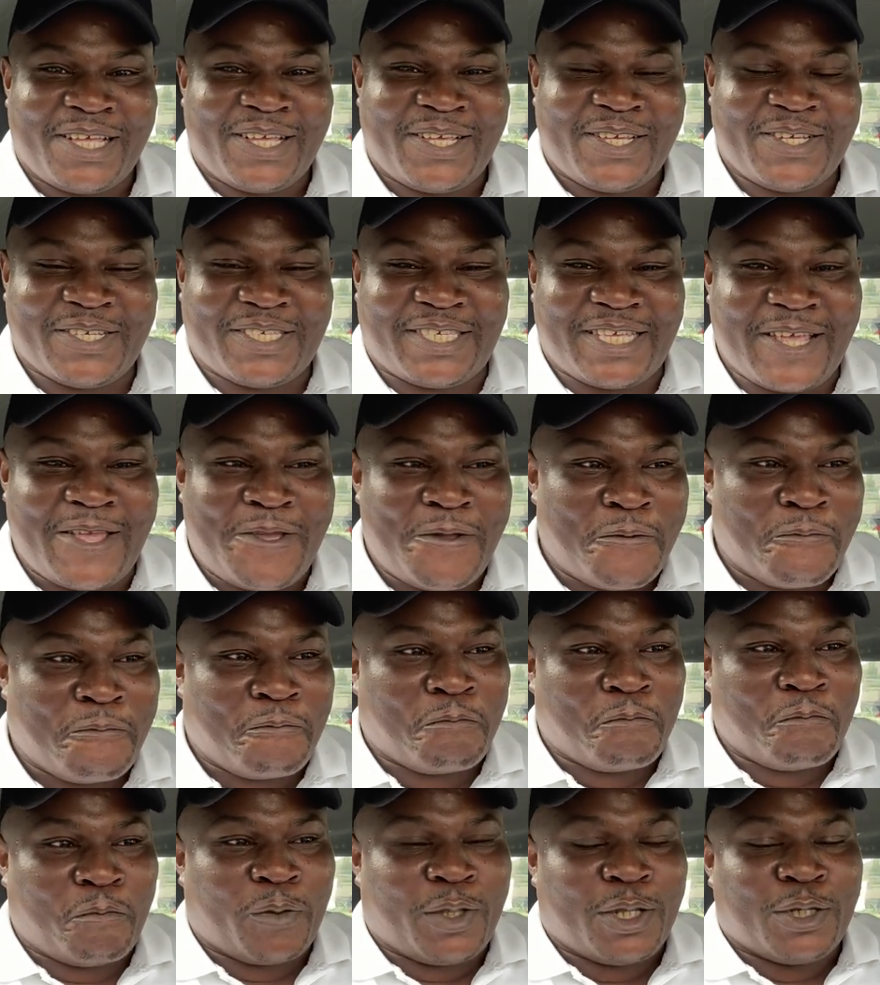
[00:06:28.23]
You see?
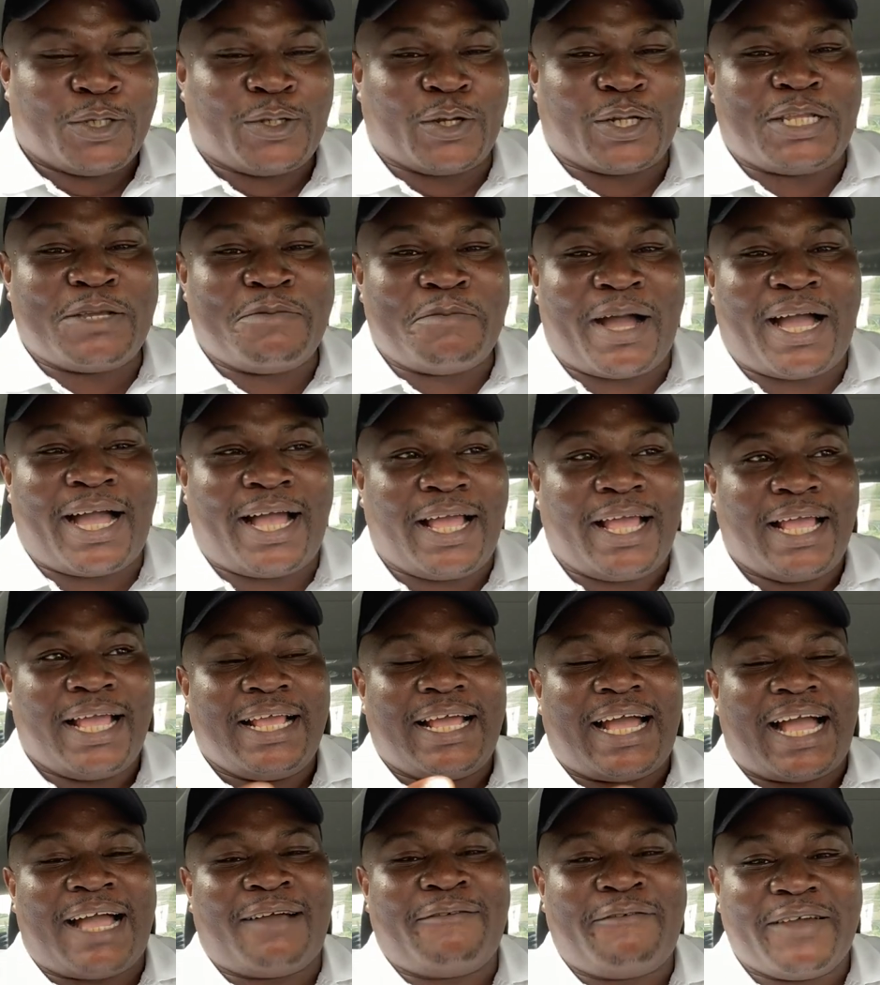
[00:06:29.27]
So the man
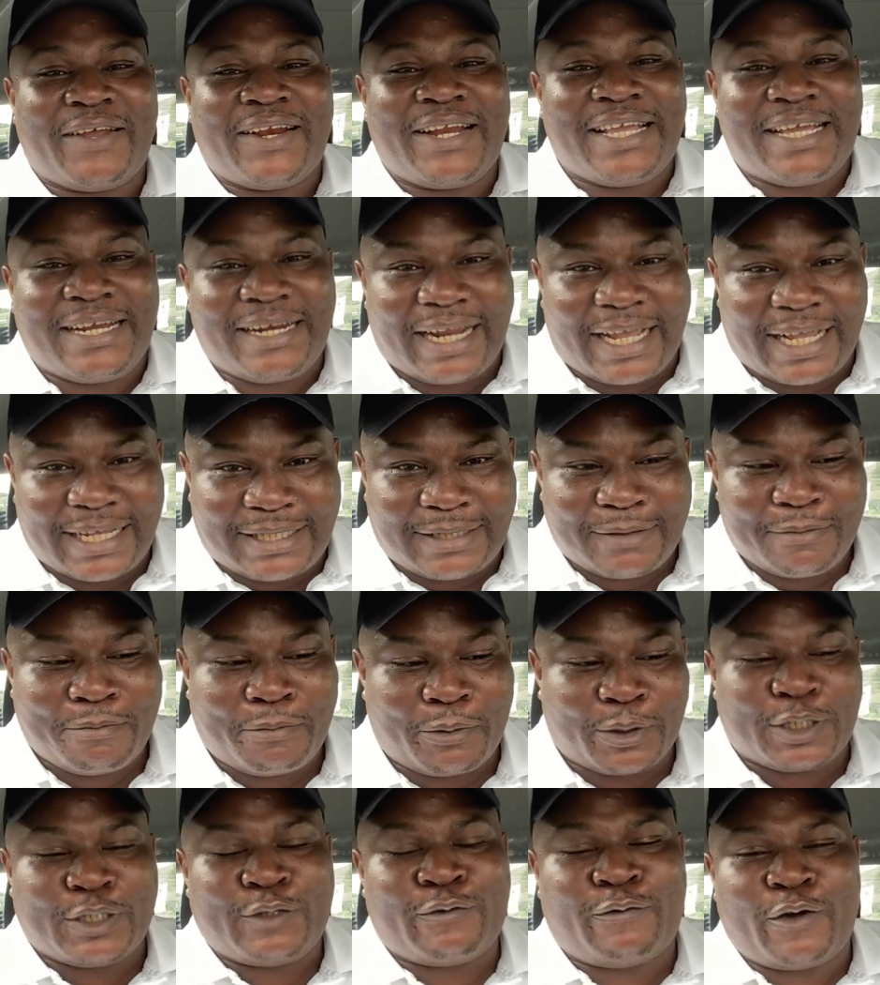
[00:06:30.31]
have a regret,
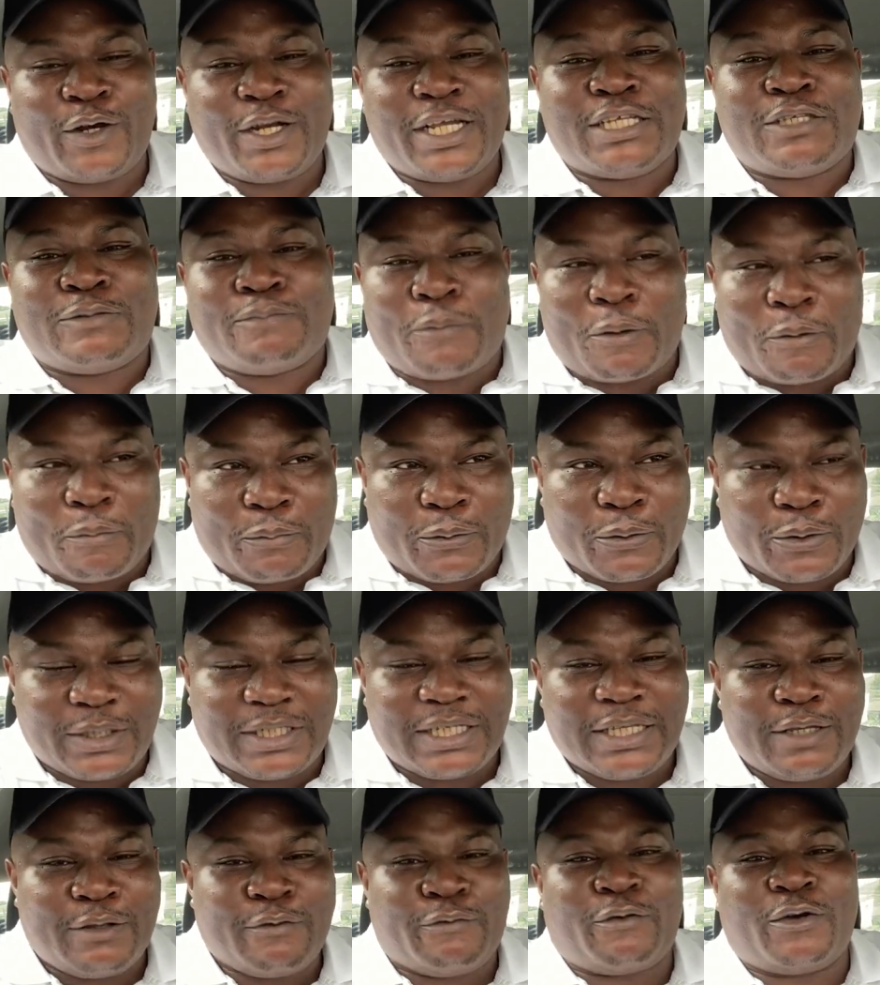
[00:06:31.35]
but he follow his purpose,
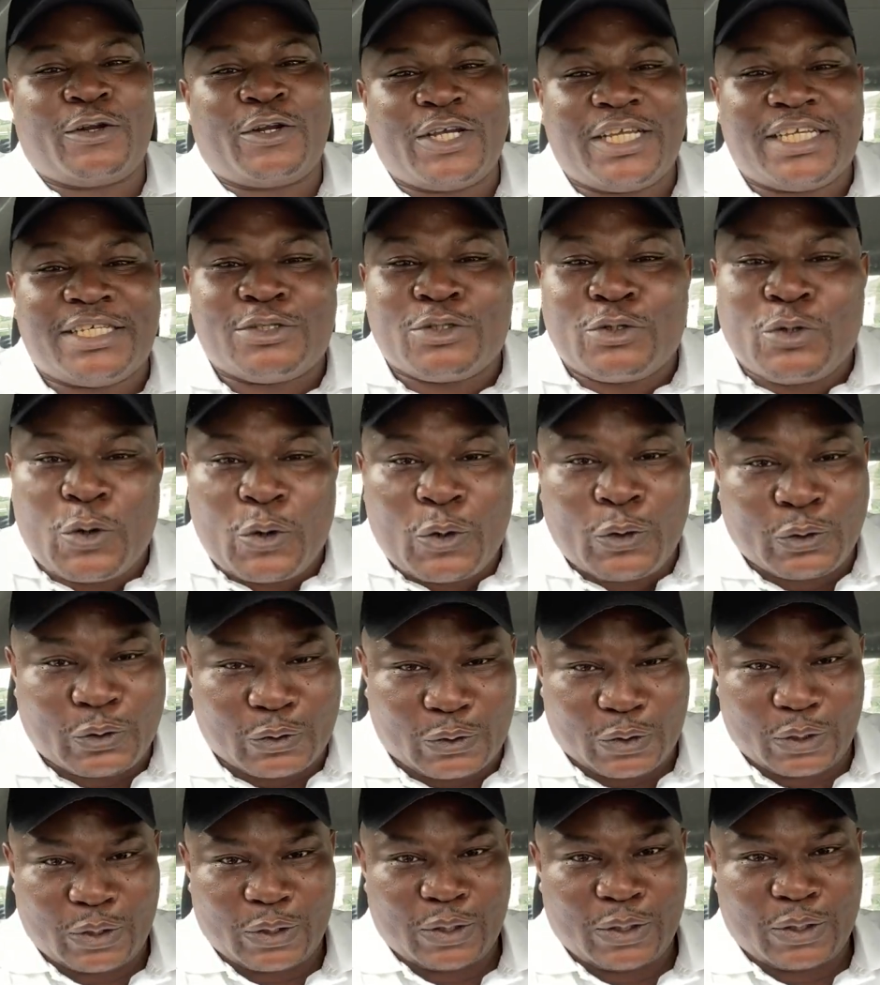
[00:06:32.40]
he follow his
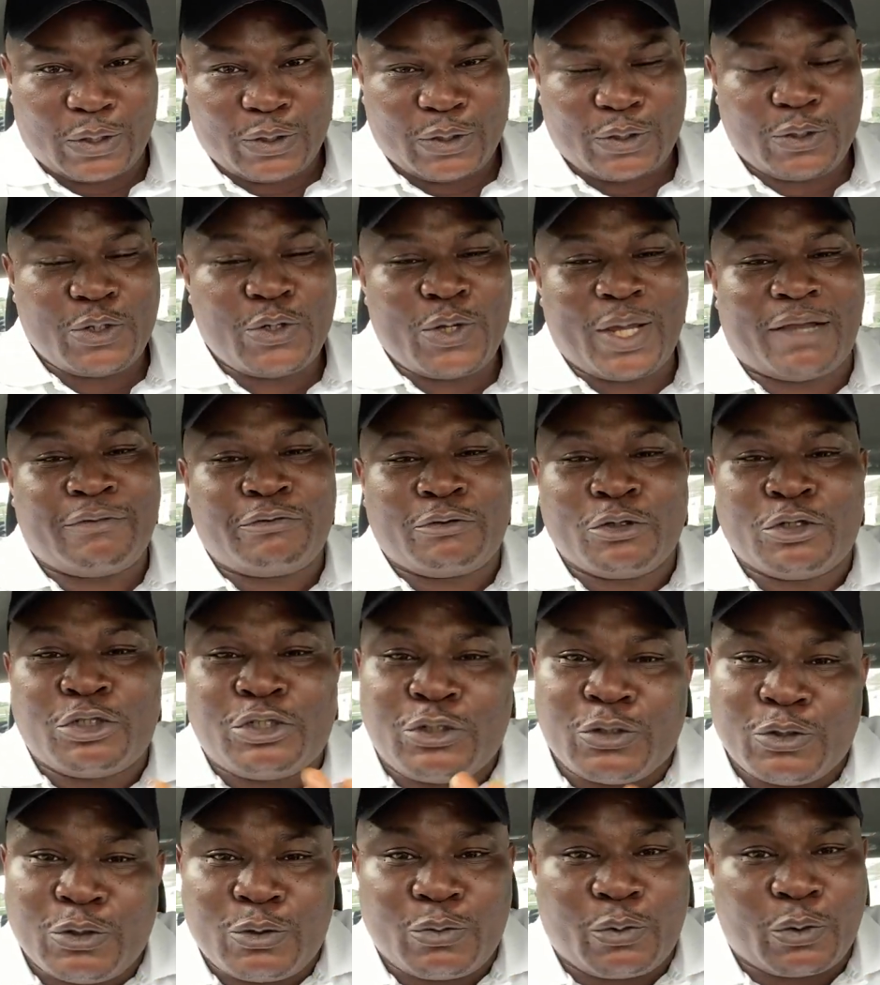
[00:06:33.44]
goals. So you have to
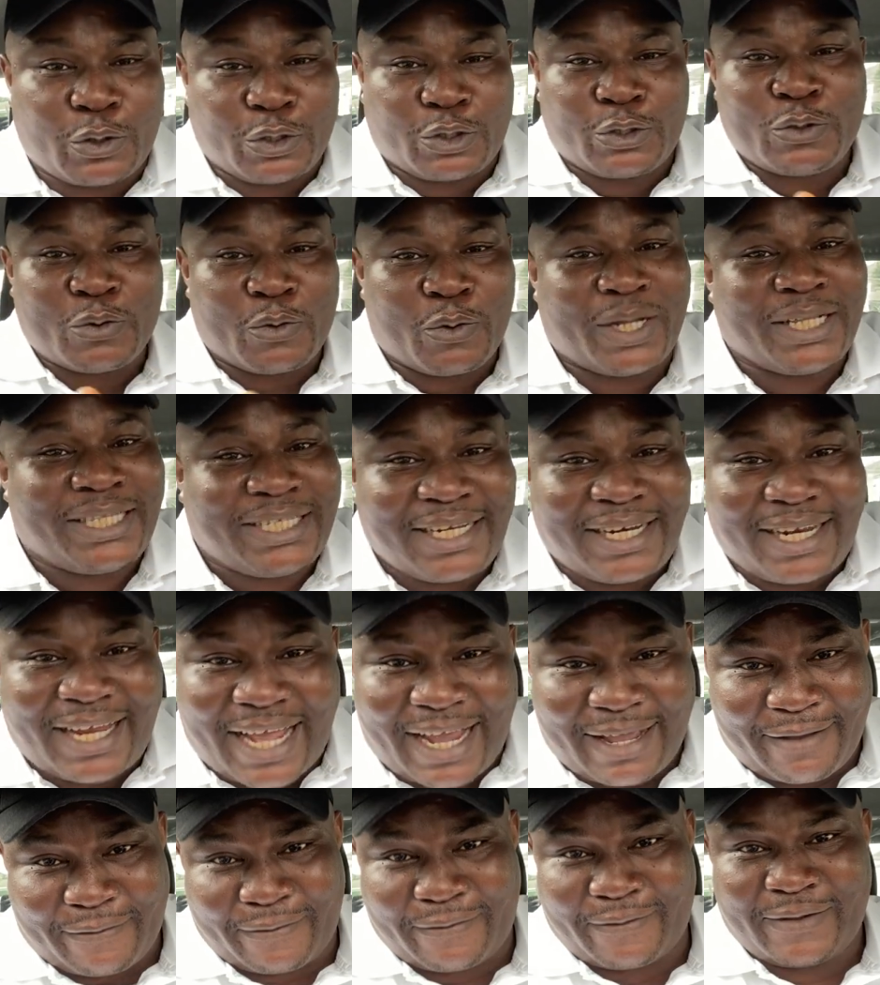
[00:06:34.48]
choose what you want in
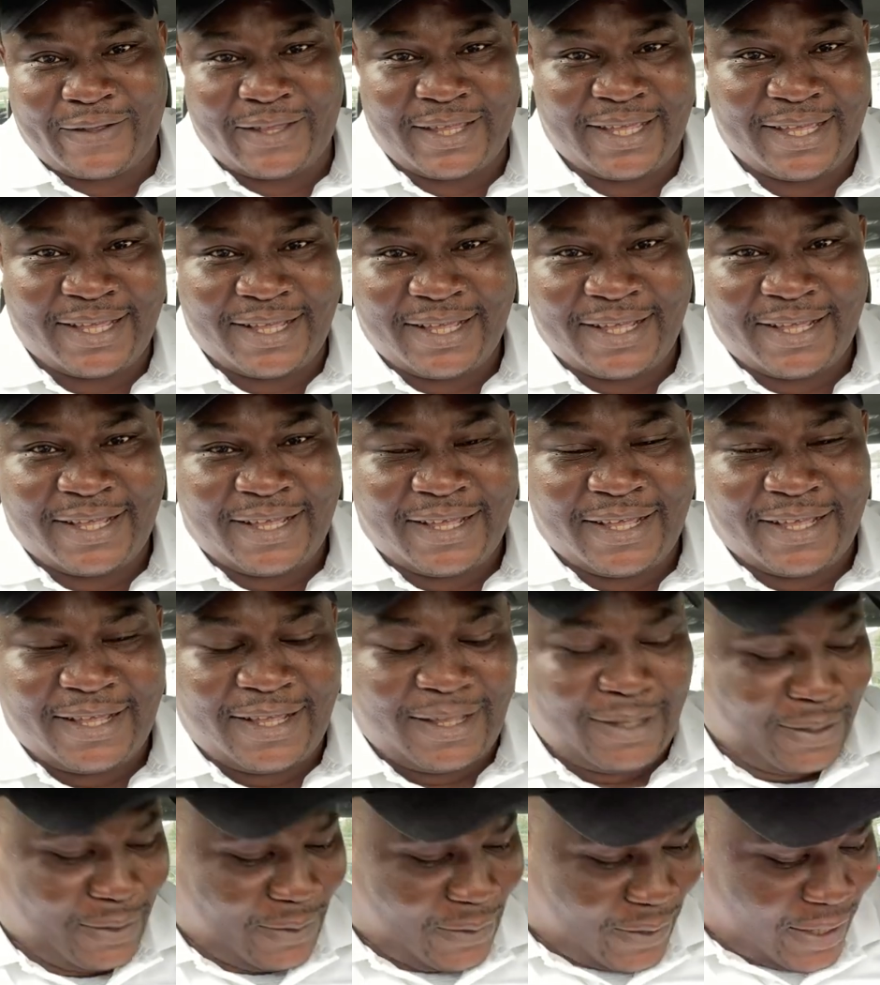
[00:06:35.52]
life.
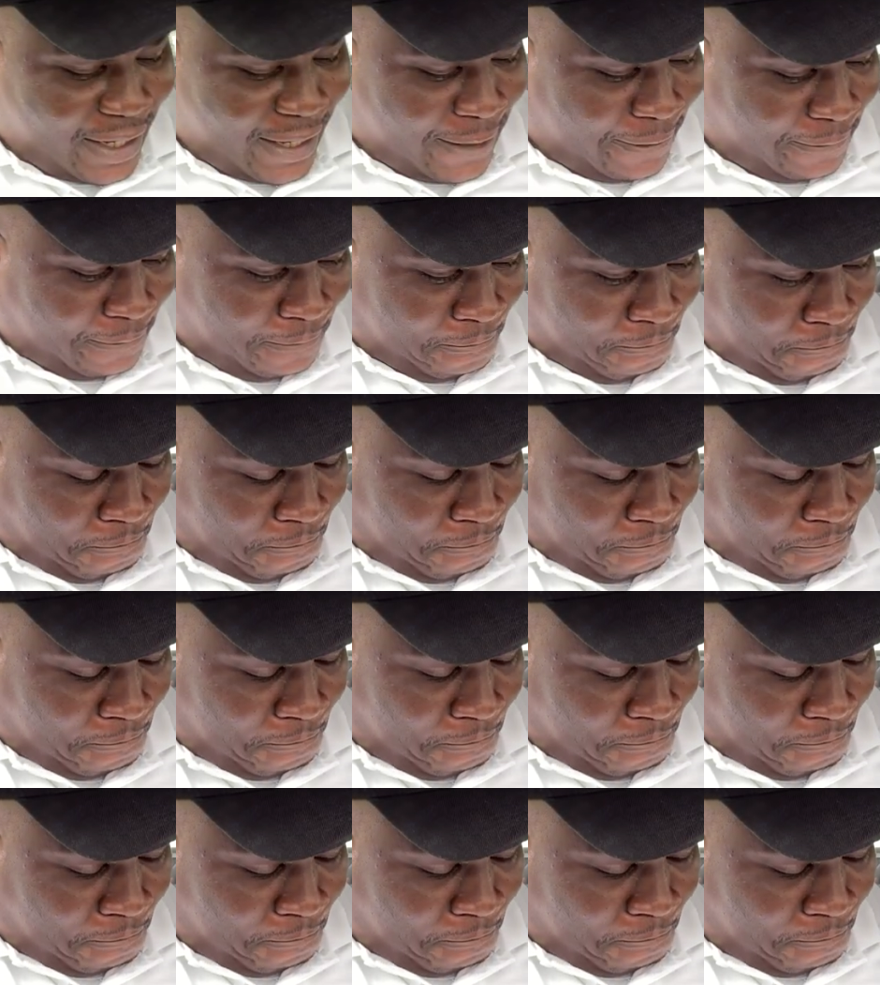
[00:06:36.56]
Okay?